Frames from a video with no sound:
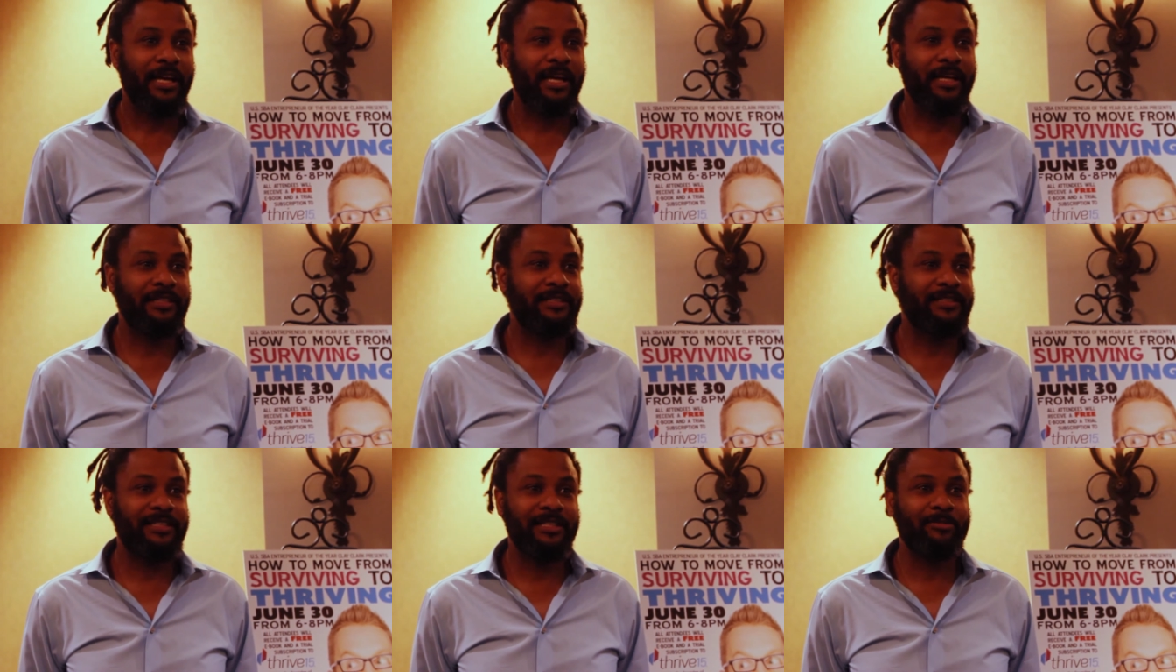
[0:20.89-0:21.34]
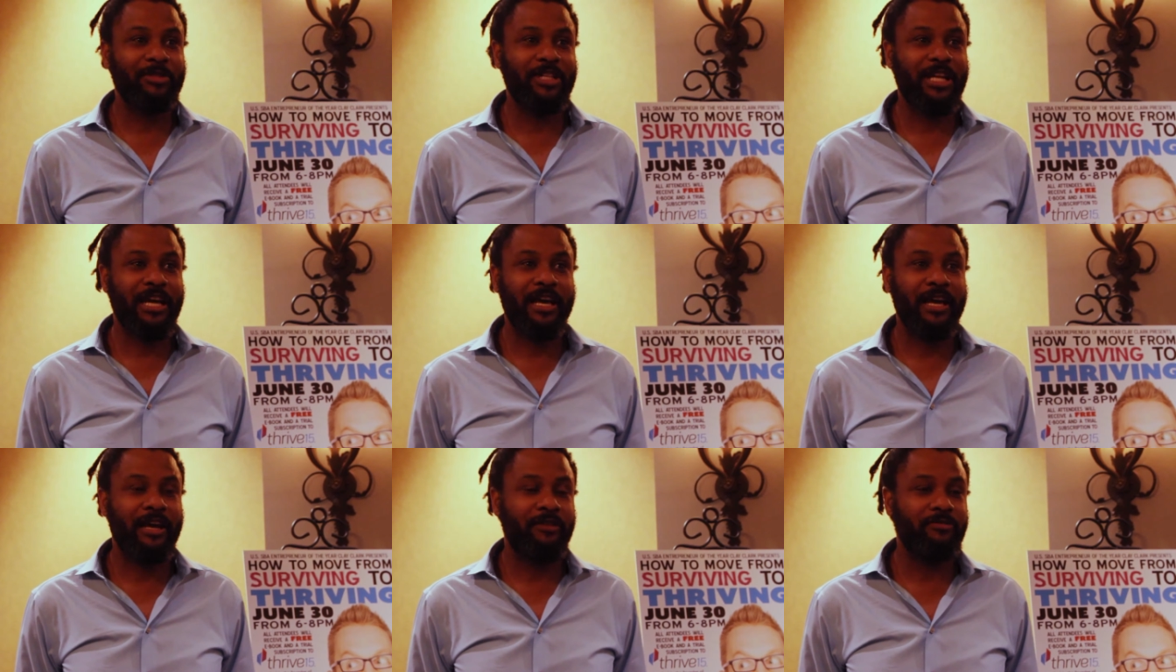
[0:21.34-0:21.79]
And it seems
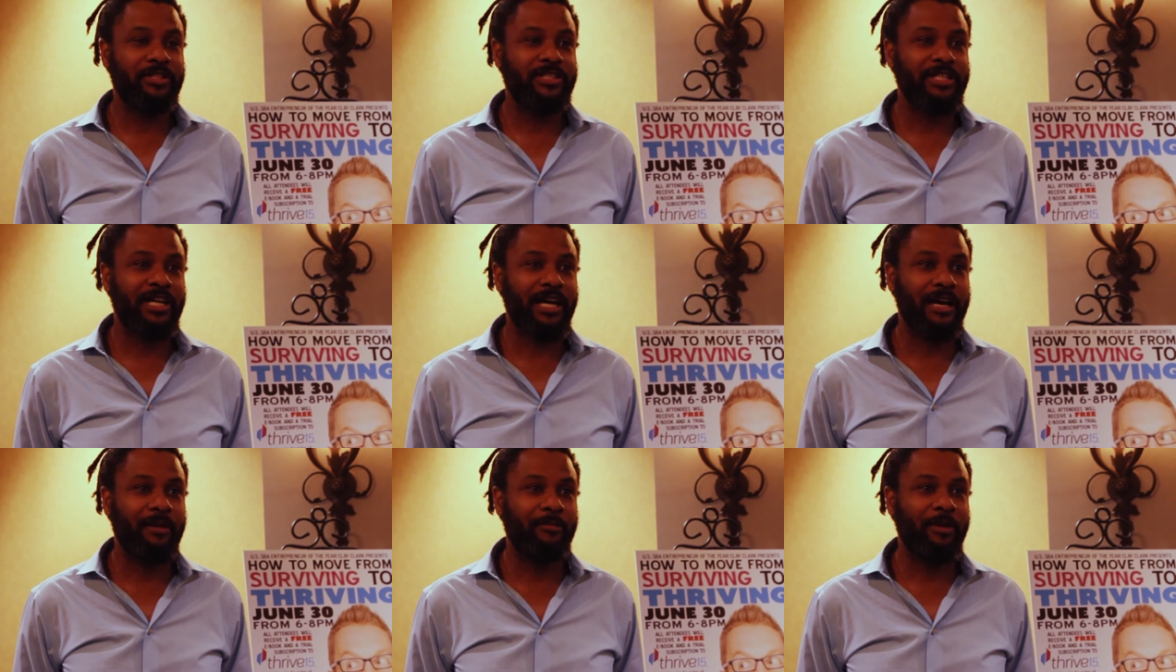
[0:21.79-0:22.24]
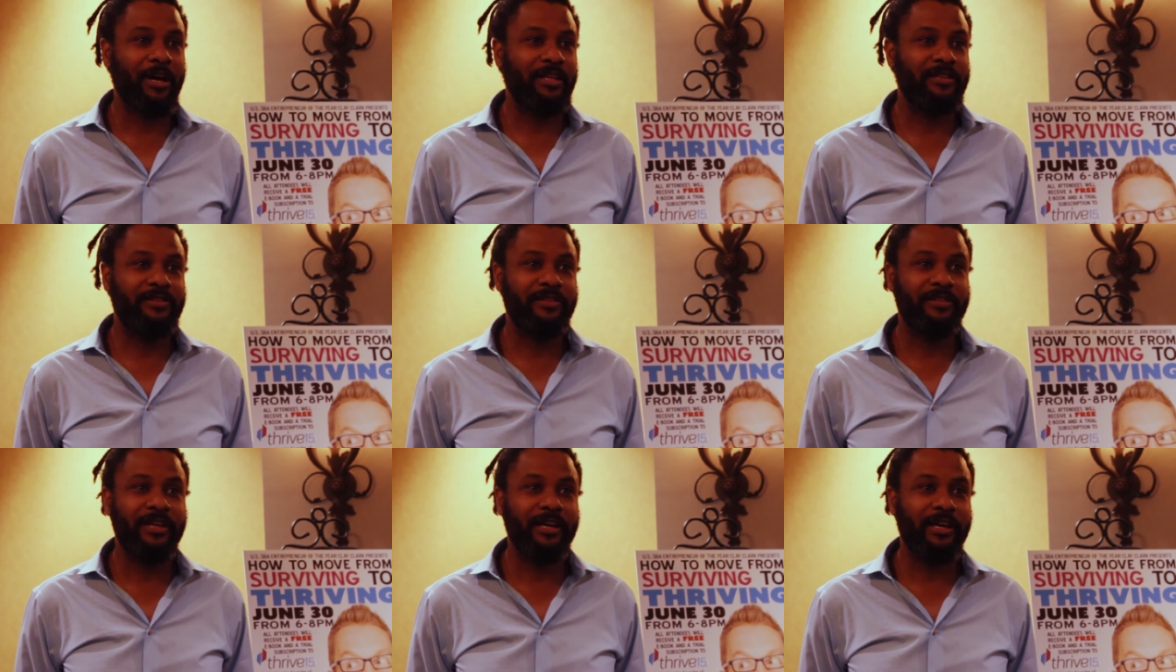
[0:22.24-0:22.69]
like every time
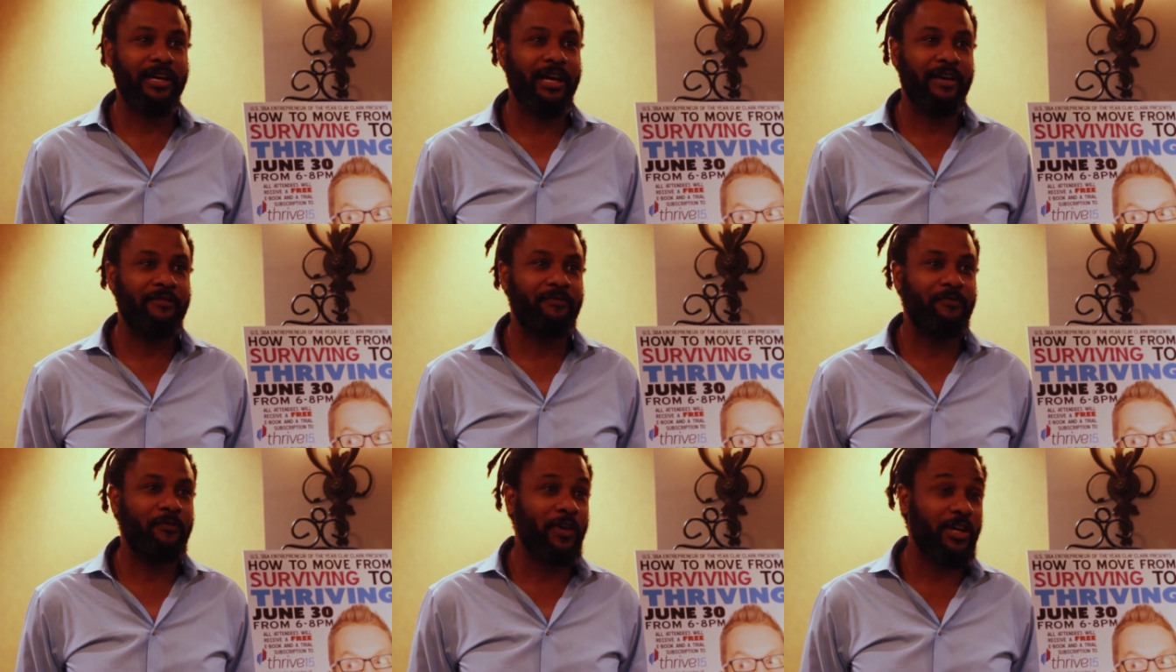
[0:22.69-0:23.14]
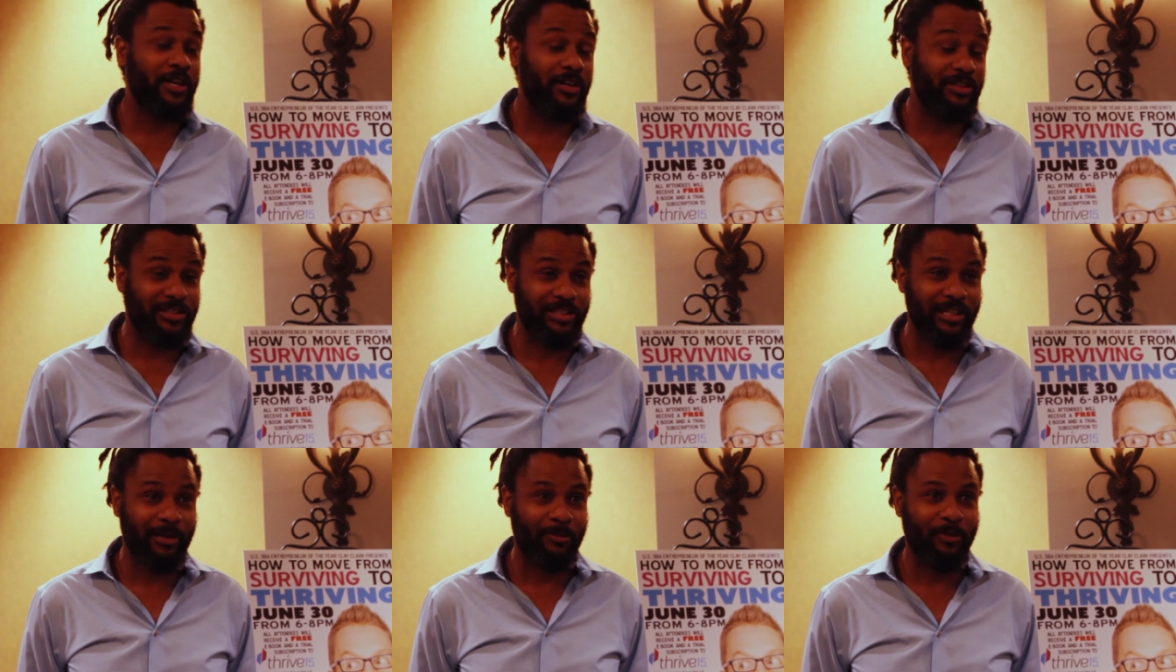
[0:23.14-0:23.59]
I think I
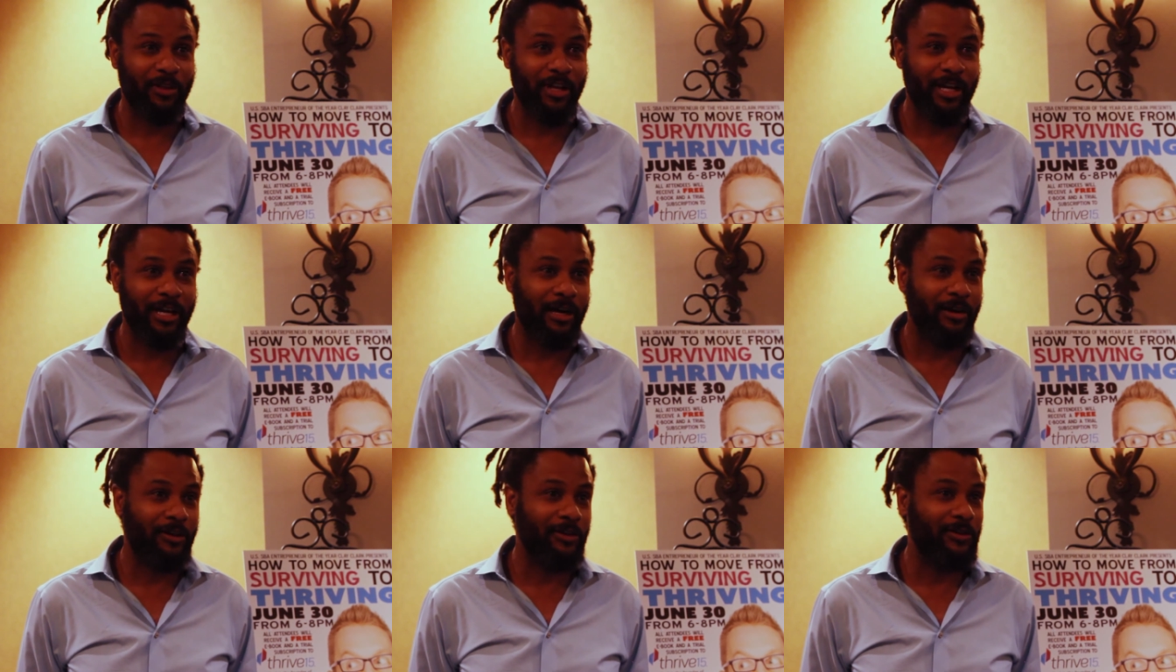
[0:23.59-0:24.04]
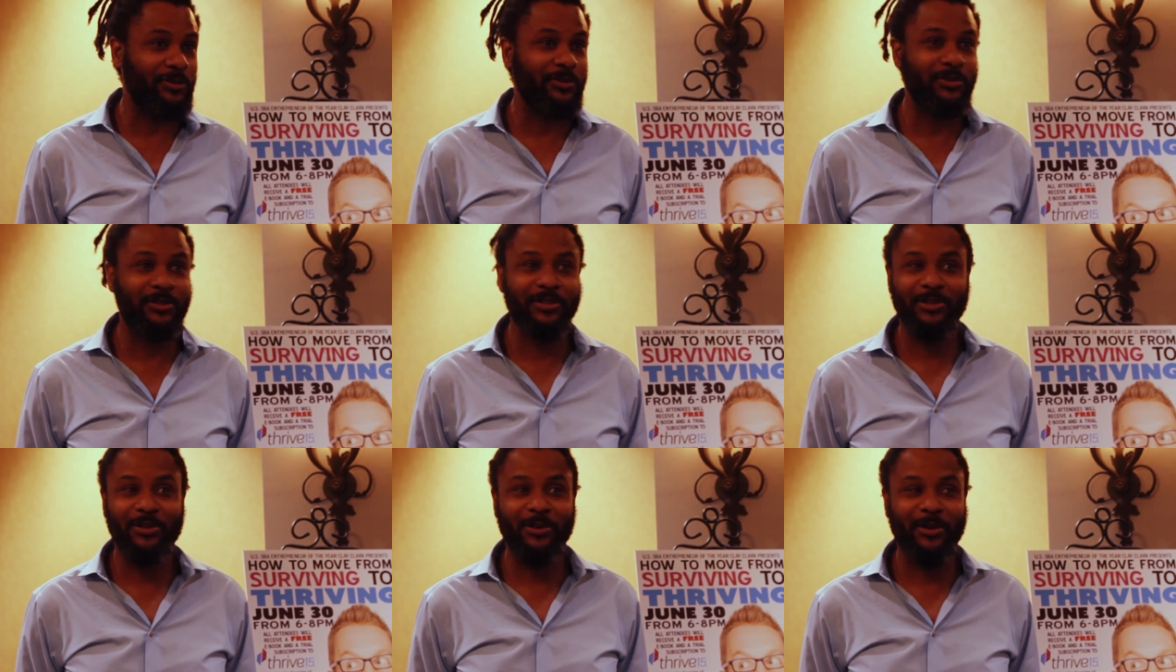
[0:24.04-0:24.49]
figure something out,
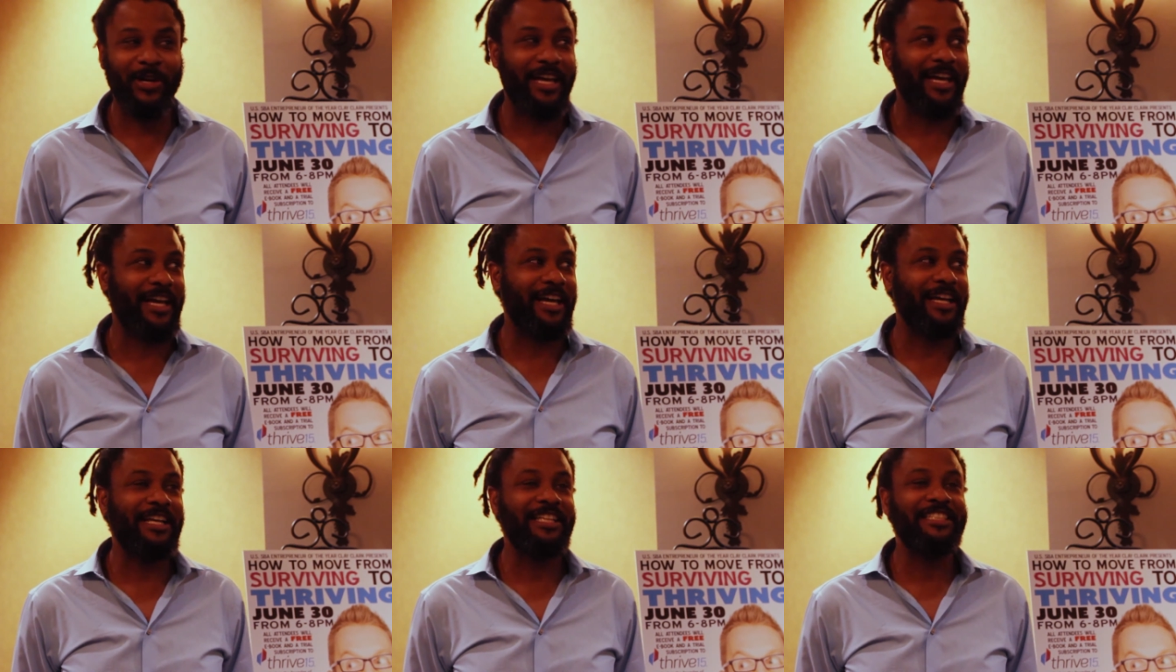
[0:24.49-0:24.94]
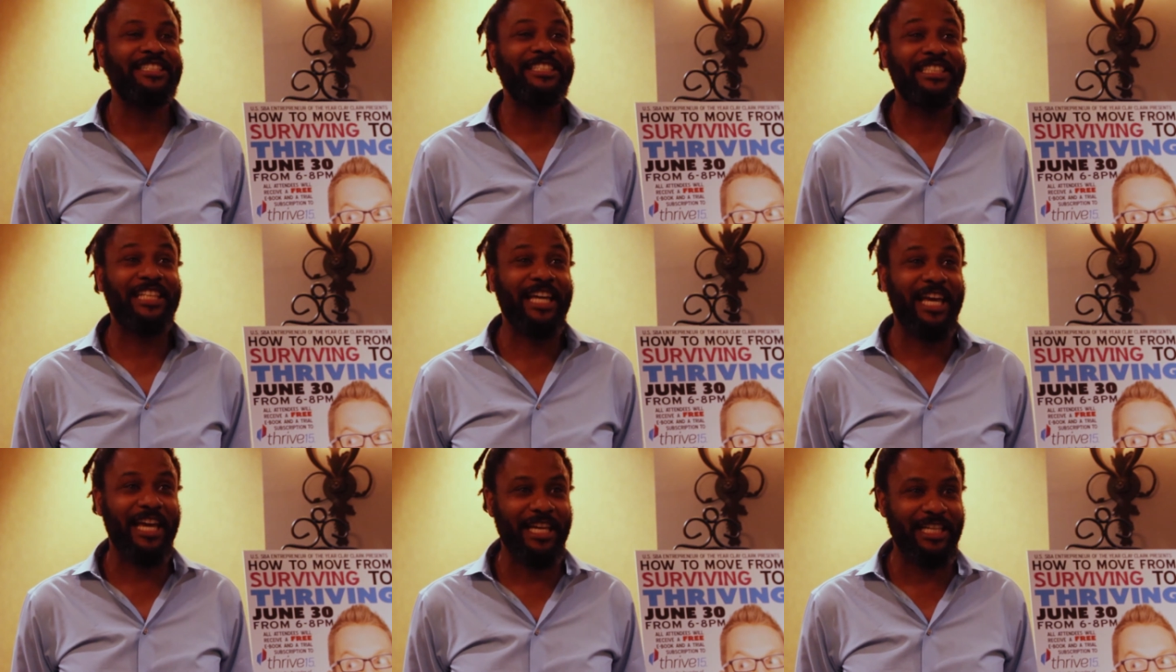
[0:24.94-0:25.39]
Google go ahead and
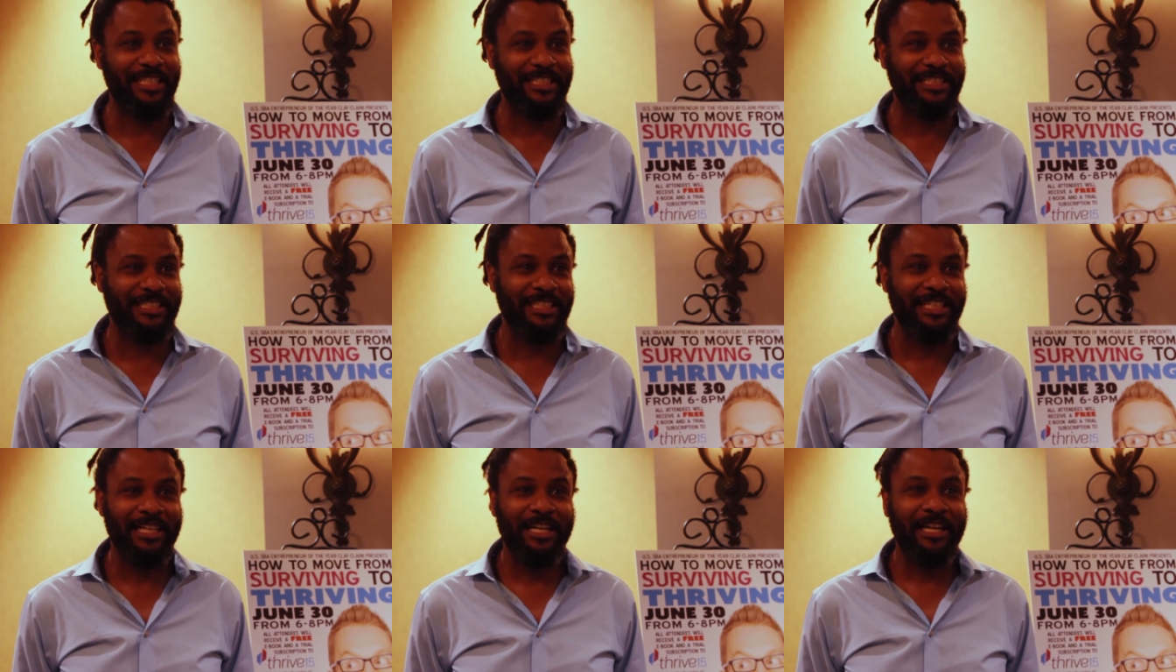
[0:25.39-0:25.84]
change